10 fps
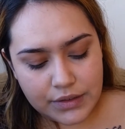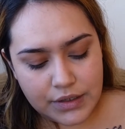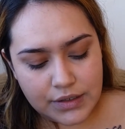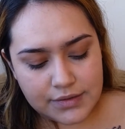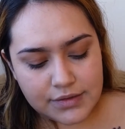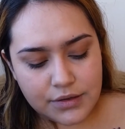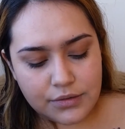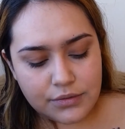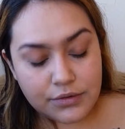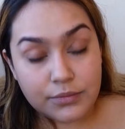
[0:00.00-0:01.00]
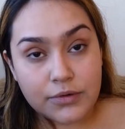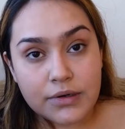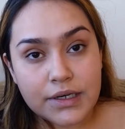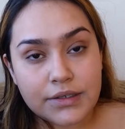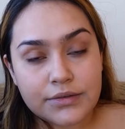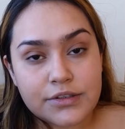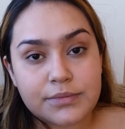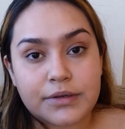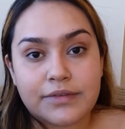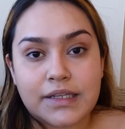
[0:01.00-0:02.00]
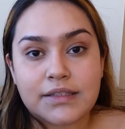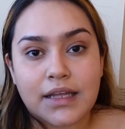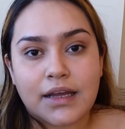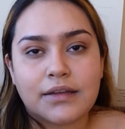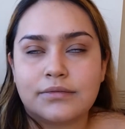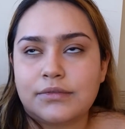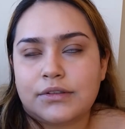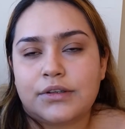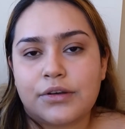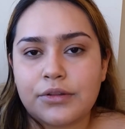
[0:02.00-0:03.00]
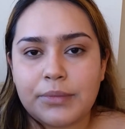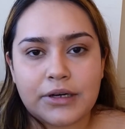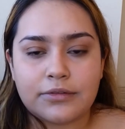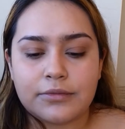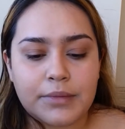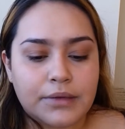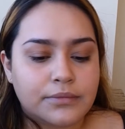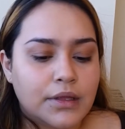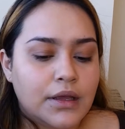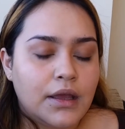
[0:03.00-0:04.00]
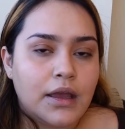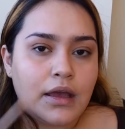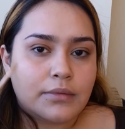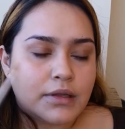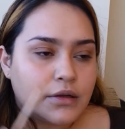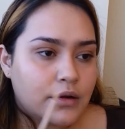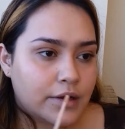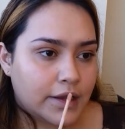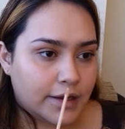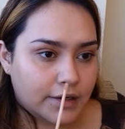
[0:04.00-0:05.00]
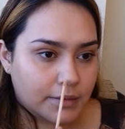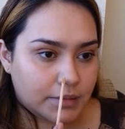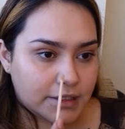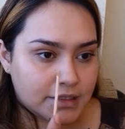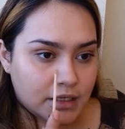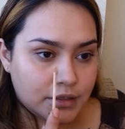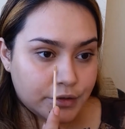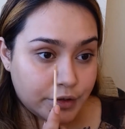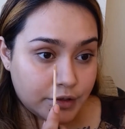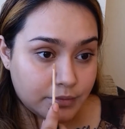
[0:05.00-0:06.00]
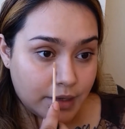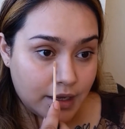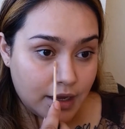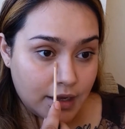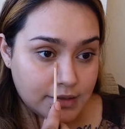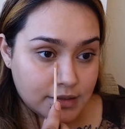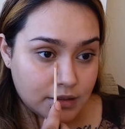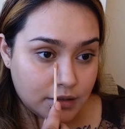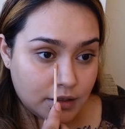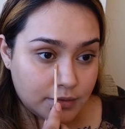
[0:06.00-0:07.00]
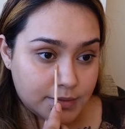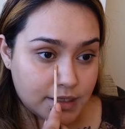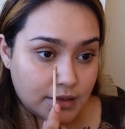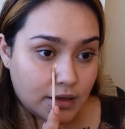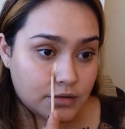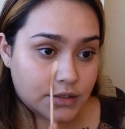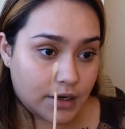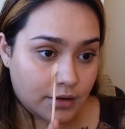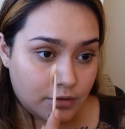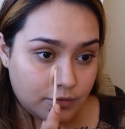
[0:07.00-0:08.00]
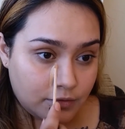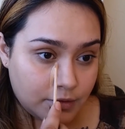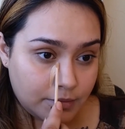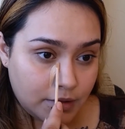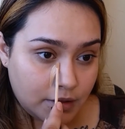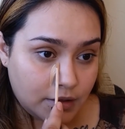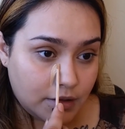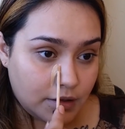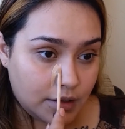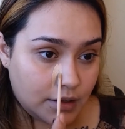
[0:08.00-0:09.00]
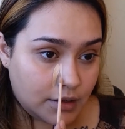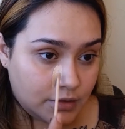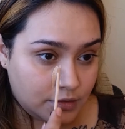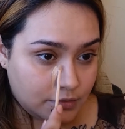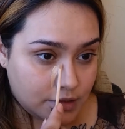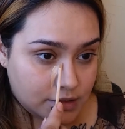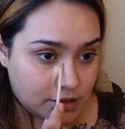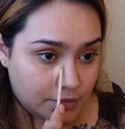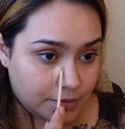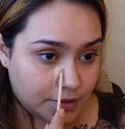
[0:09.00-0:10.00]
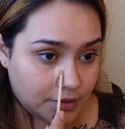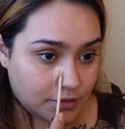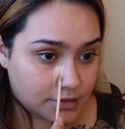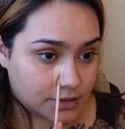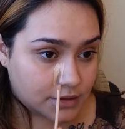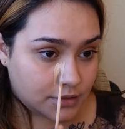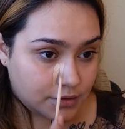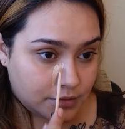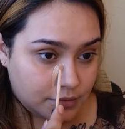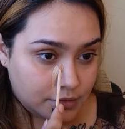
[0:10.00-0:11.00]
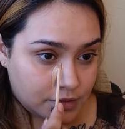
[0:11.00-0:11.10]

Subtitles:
So the more I do to prevent that, you know, the better for me. I'm going to go ahead and place that underneath my eyes in an upside down triangle form. And you want to stay pretty close to the nose.